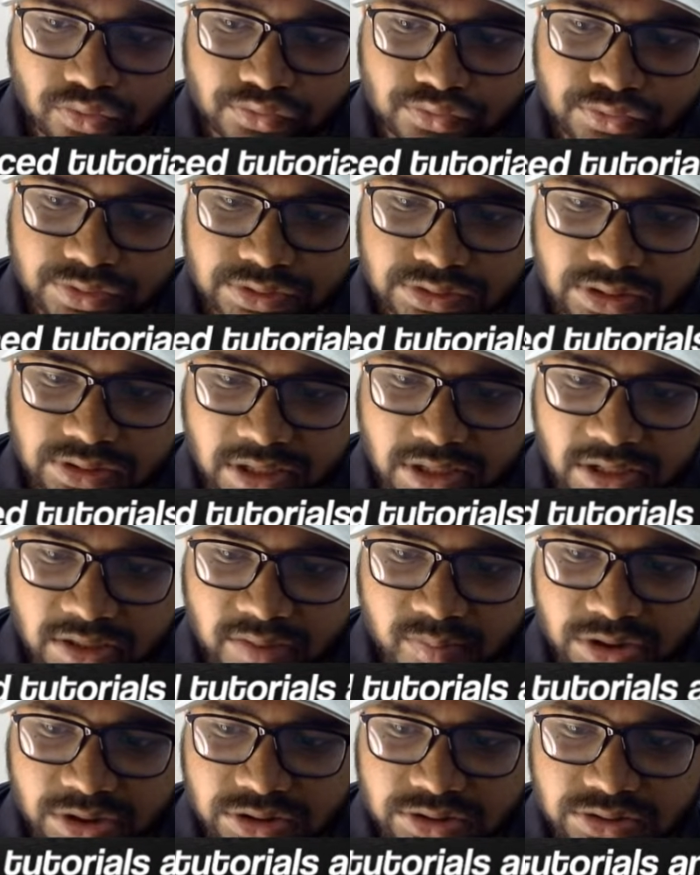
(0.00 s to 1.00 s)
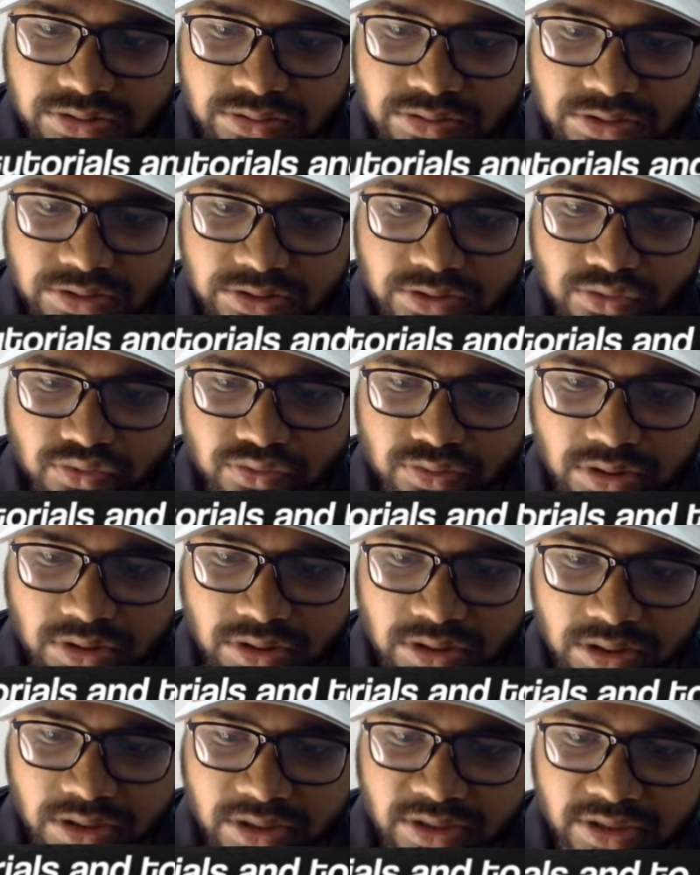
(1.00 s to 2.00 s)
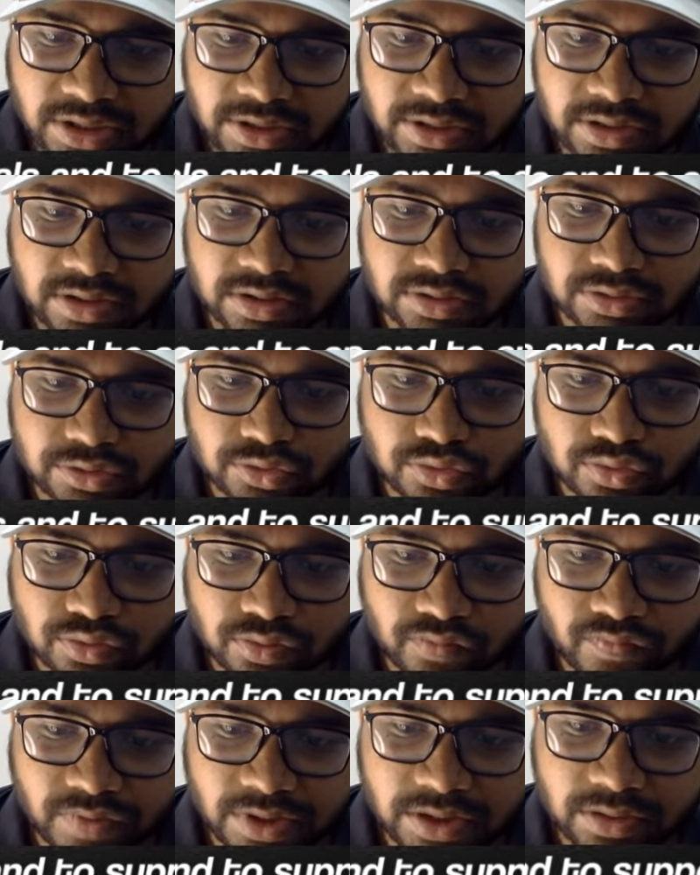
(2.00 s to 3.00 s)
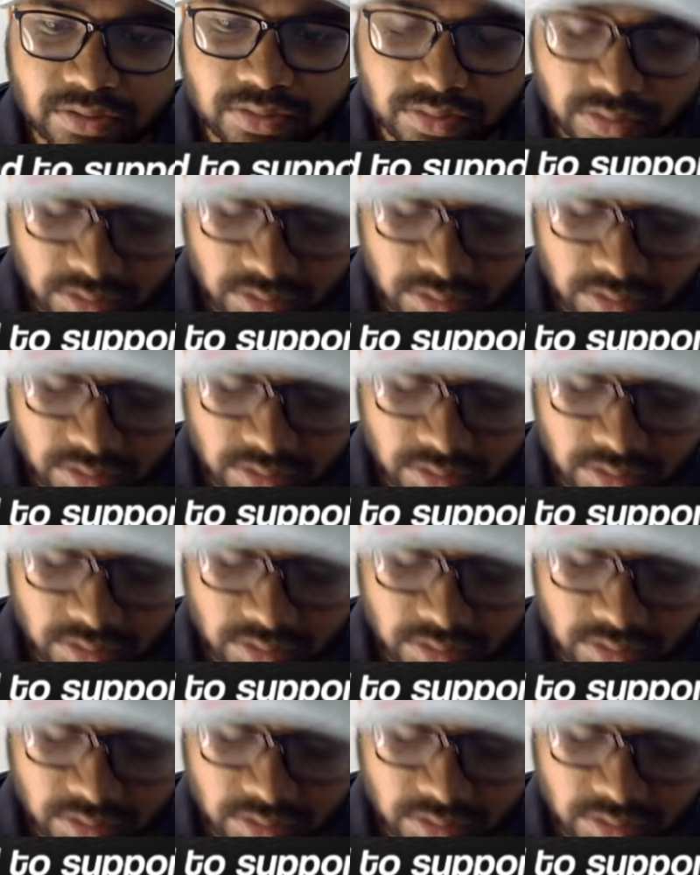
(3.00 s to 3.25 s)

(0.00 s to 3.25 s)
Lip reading: this animation 03 and hit Ctrl V,